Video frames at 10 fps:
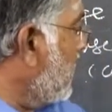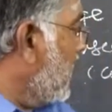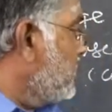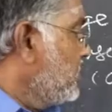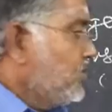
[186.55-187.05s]

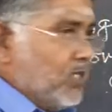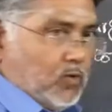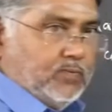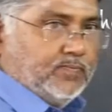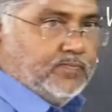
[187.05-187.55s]
charge is
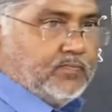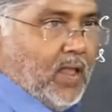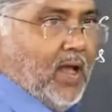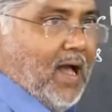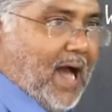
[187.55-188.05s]
0.
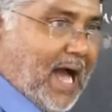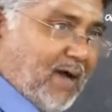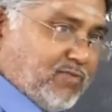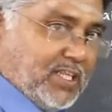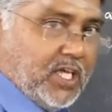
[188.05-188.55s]

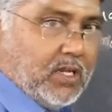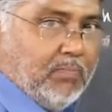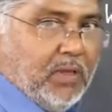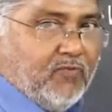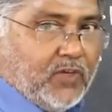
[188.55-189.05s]
After the
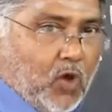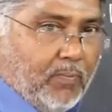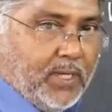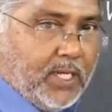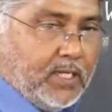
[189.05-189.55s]
rubbing
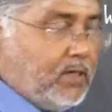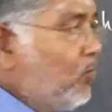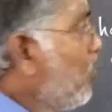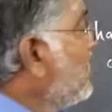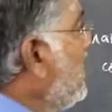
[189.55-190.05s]
phenomenon,
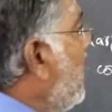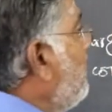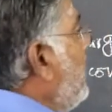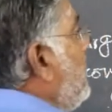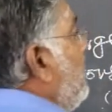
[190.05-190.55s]
what will
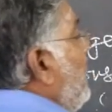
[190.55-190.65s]
happen?